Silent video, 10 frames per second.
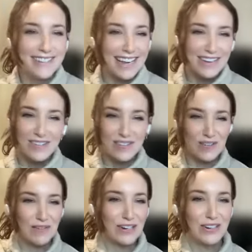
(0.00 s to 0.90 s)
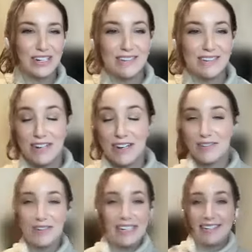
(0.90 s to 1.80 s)
Thank you so much. And we
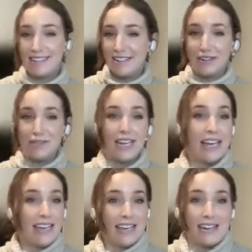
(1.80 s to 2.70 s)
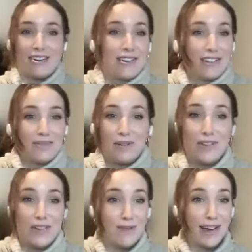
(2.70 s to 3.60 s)
always, take in our customer
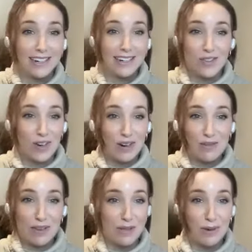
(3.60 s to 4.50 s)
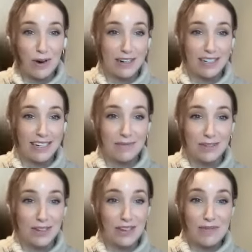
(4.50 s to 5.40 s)
feedback and share it with our product
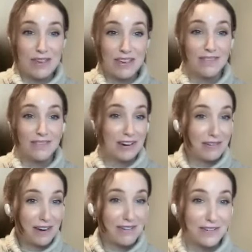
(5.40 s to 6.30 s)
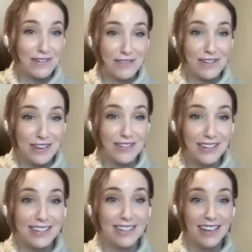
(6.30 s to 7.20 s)
team. So they'll be very grateful for
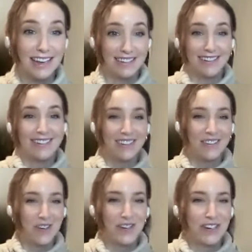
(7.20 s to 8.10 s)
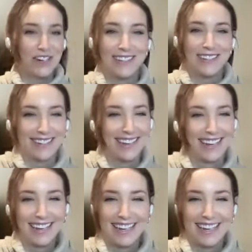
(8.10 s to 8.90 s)
those excellent suggestions.